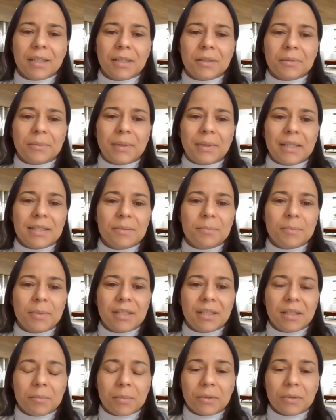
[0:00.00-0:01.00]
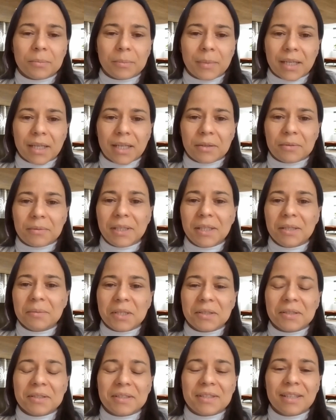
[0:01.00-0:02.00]
when speaking about my career,
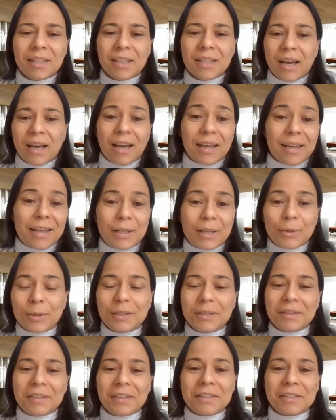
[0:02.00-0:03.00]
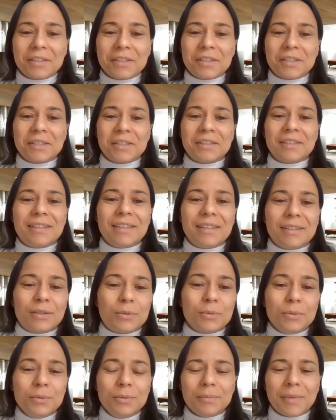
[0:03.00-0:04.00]
because I cannot detach the
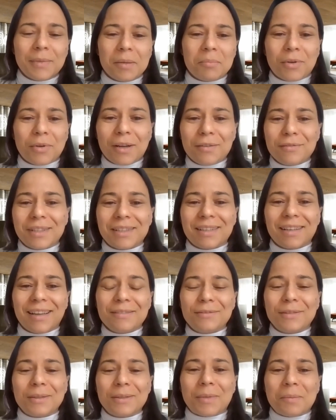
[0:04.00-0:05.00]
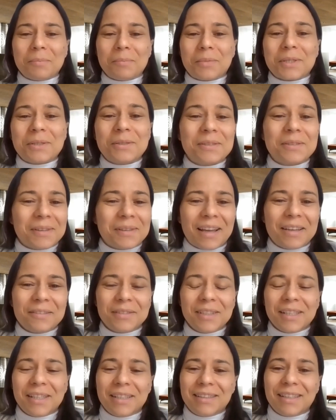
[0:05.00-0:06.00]
two, my private life and my personal life.
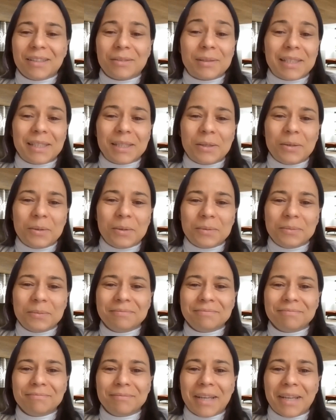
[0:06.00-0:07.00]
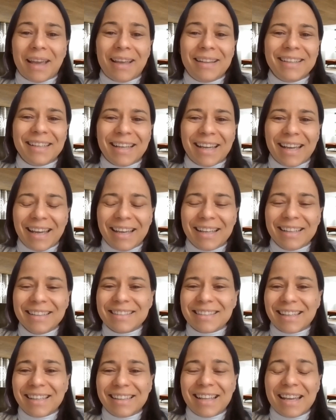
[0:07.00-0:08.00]
They really go hand in hand.
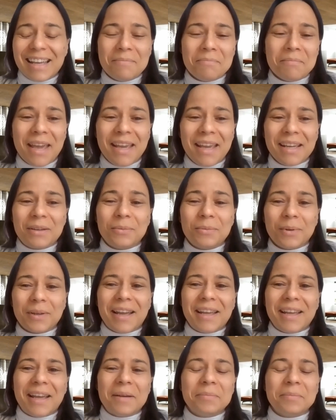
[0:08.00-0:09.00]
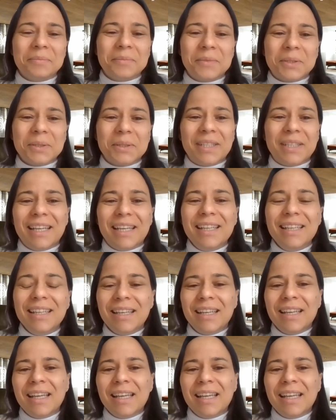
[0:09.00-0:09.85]
They make what I am today.